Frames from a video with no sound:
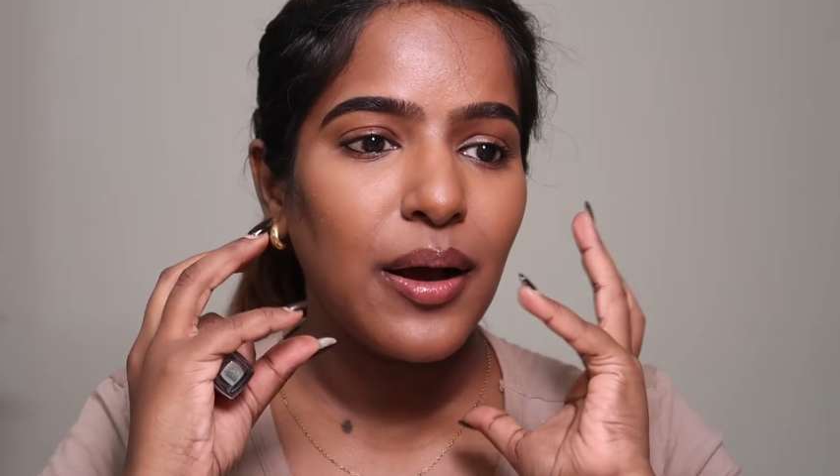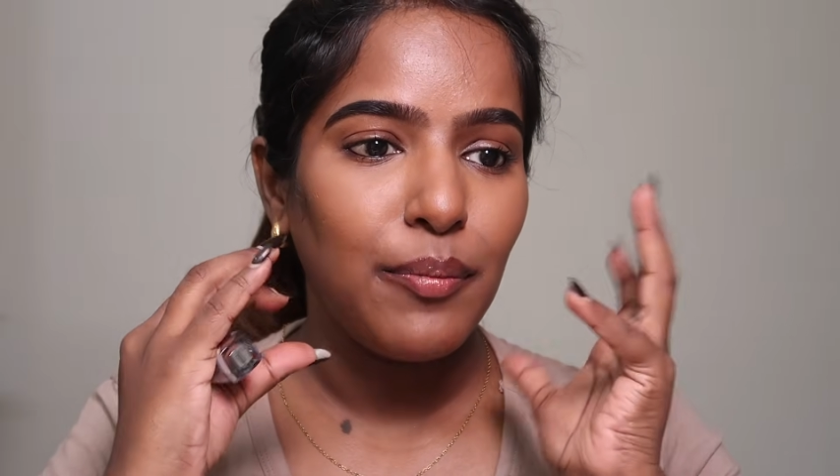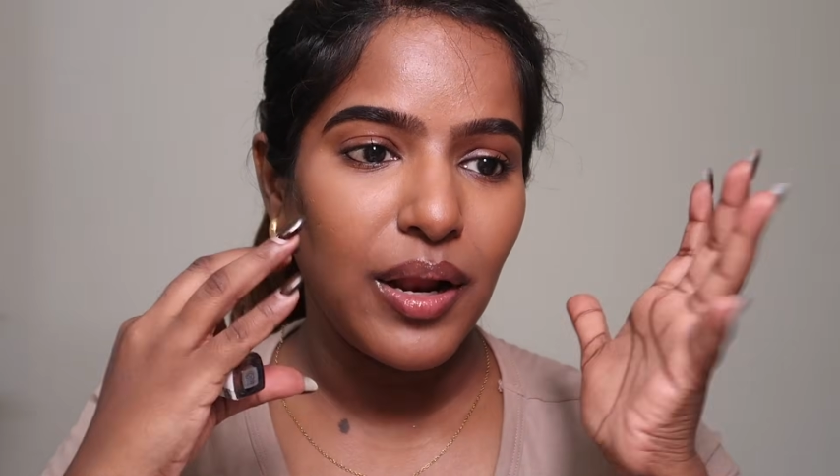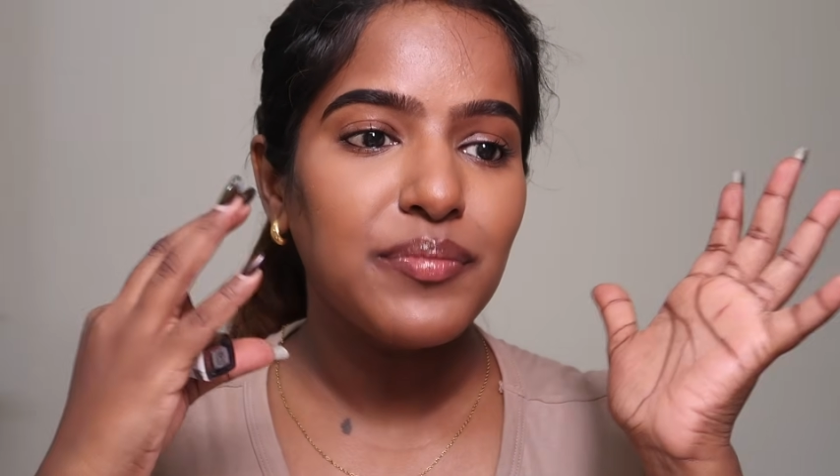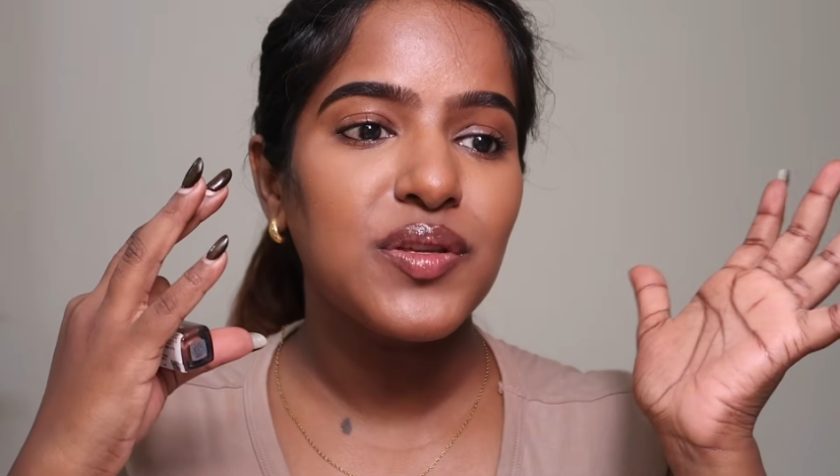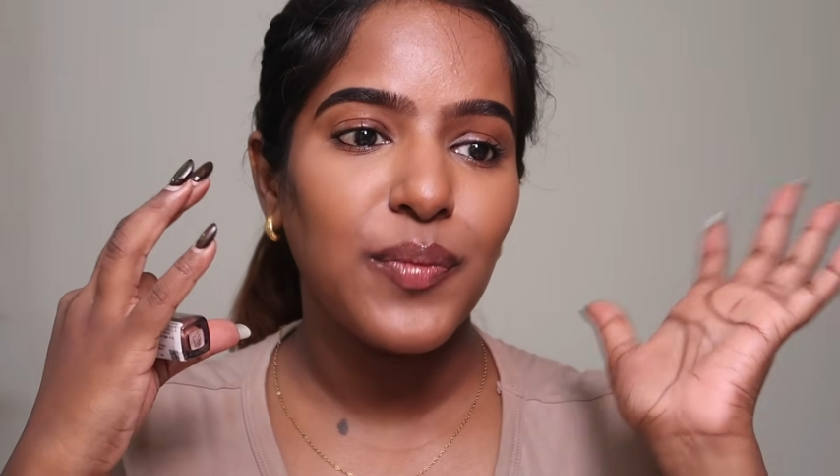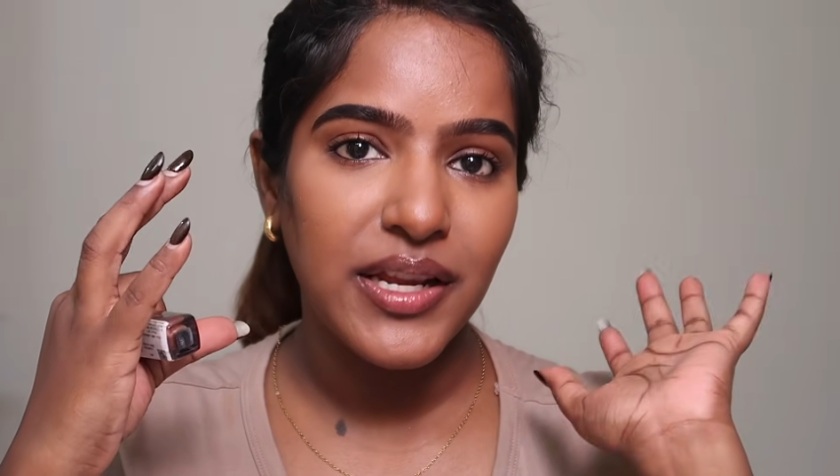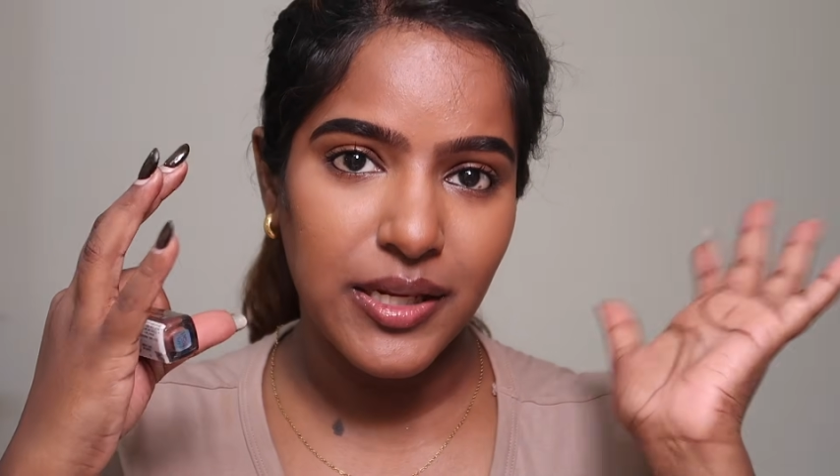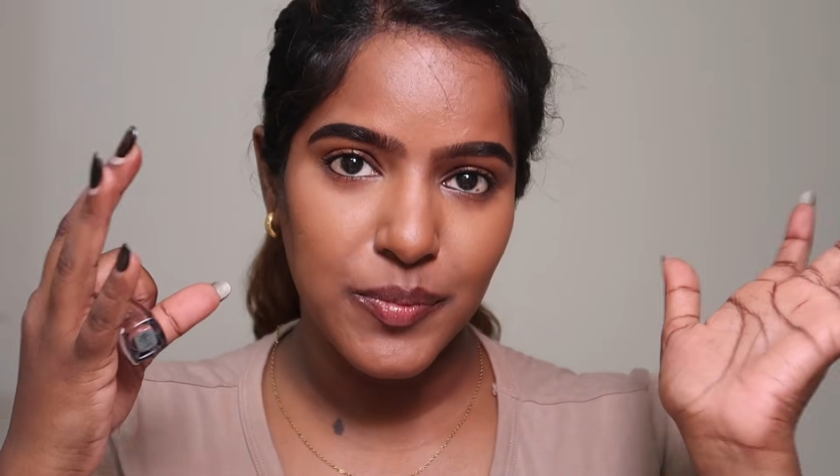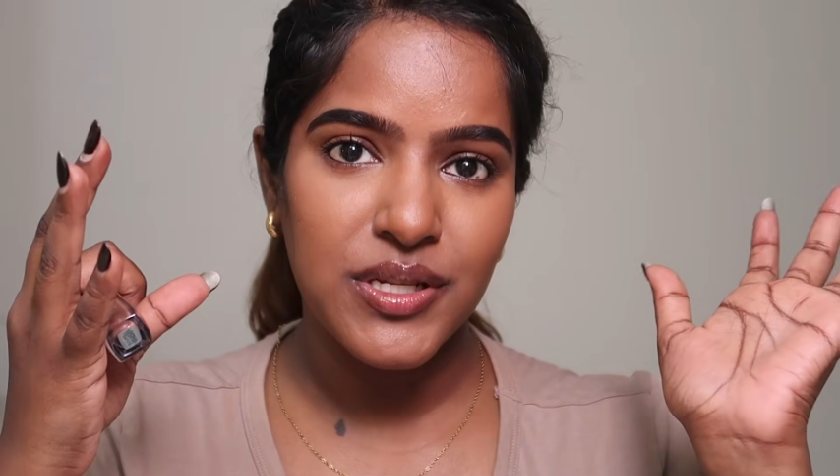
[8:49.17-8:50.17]
plumps my
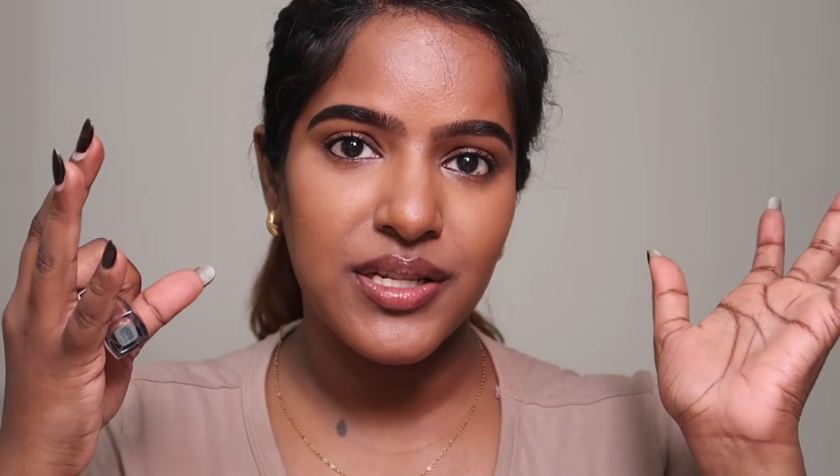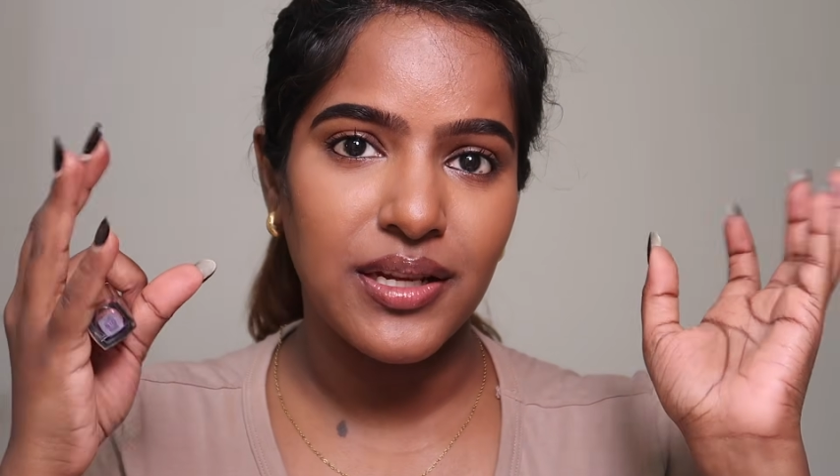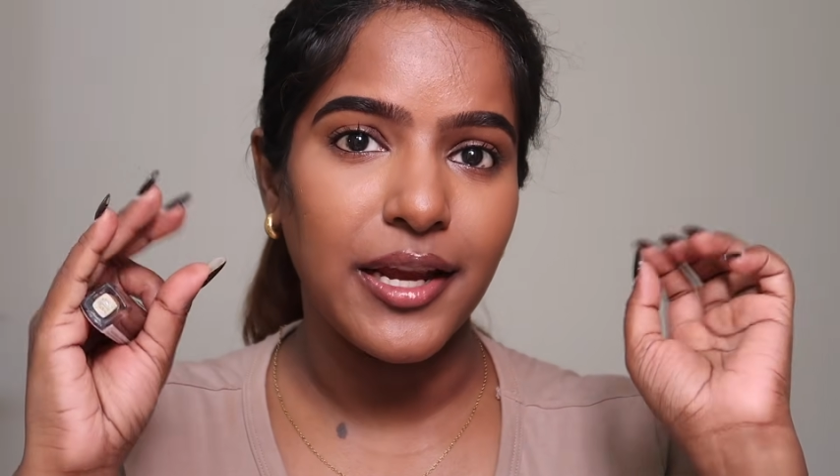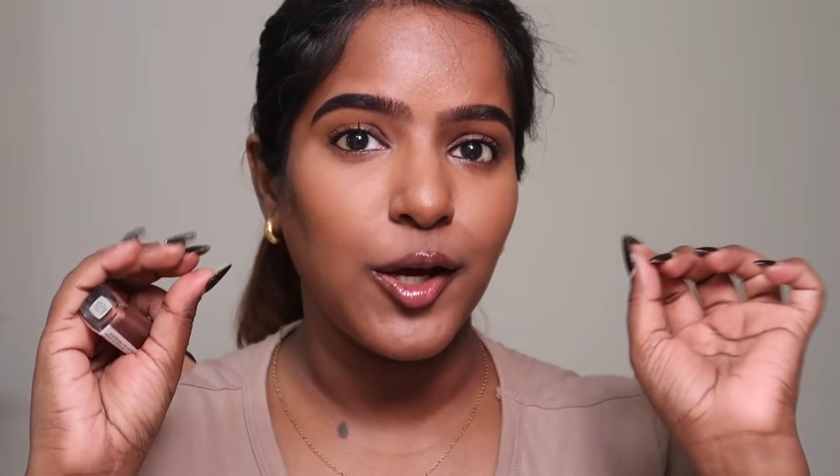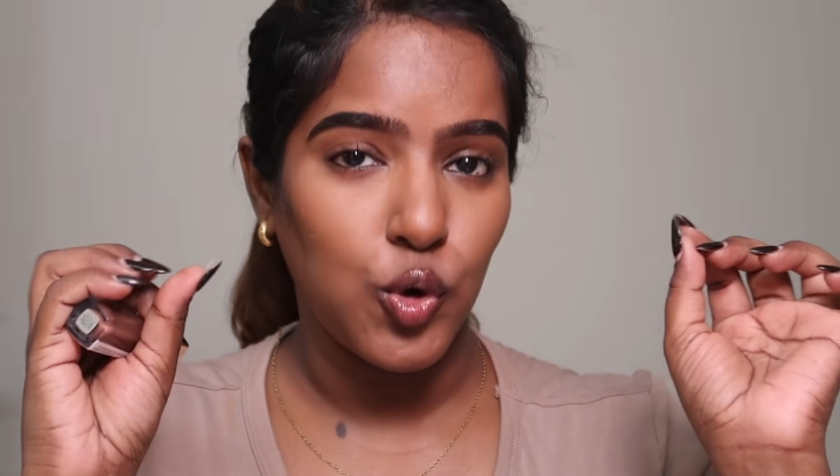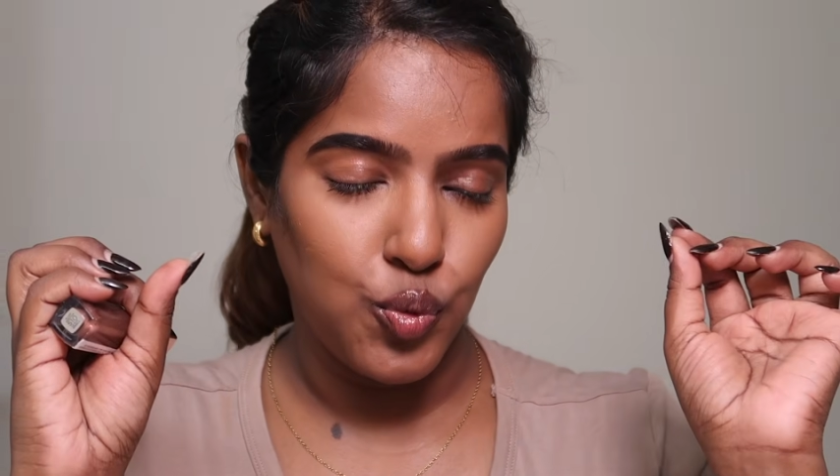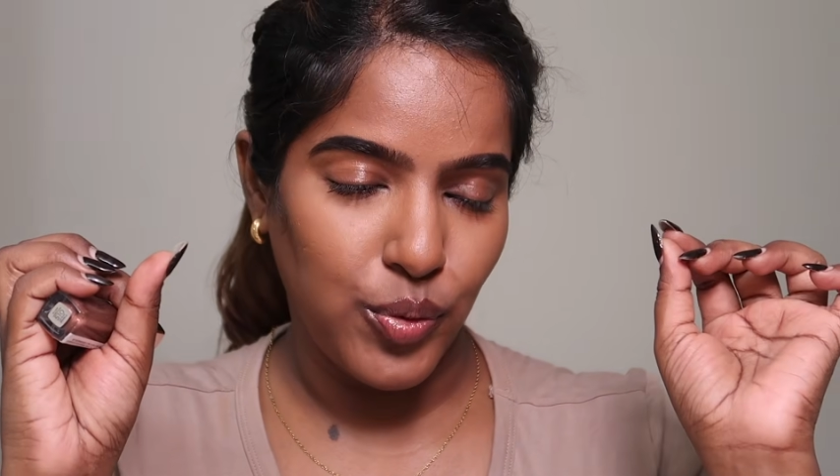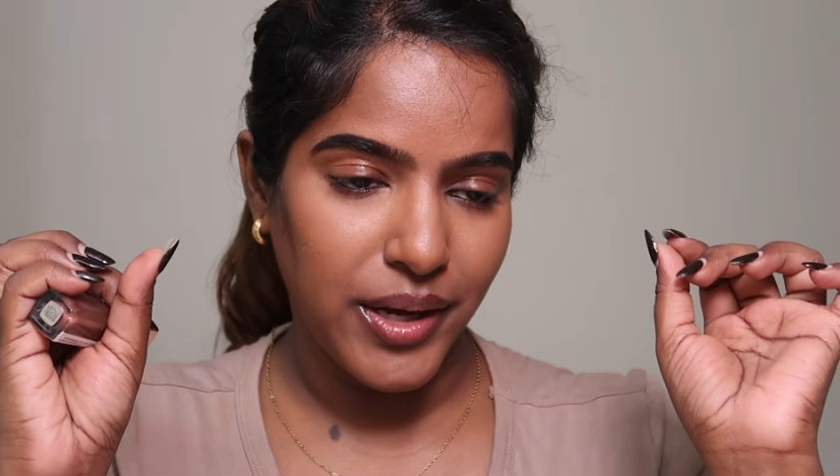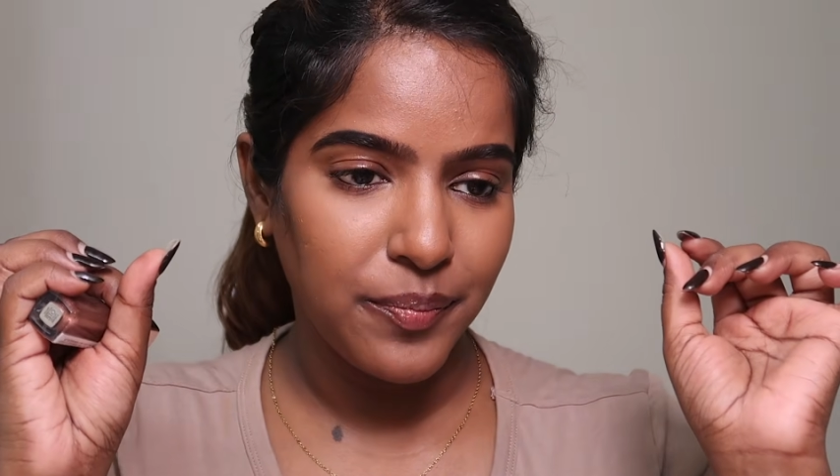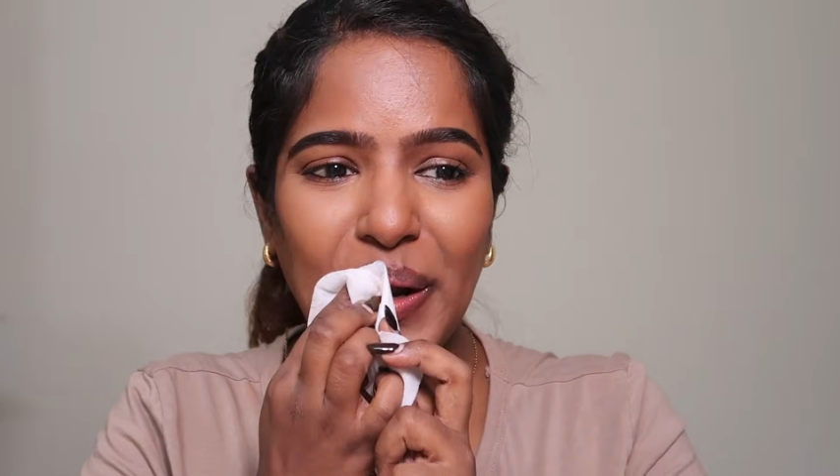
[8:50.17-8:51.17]
lips in a good
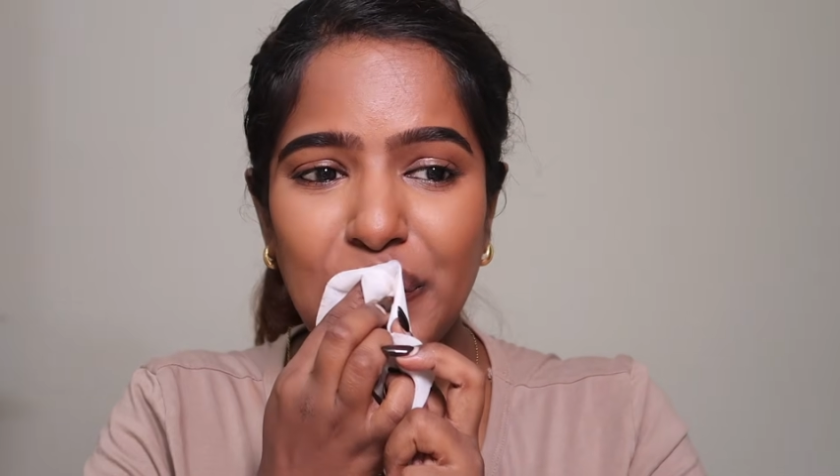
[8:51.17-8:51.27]
way.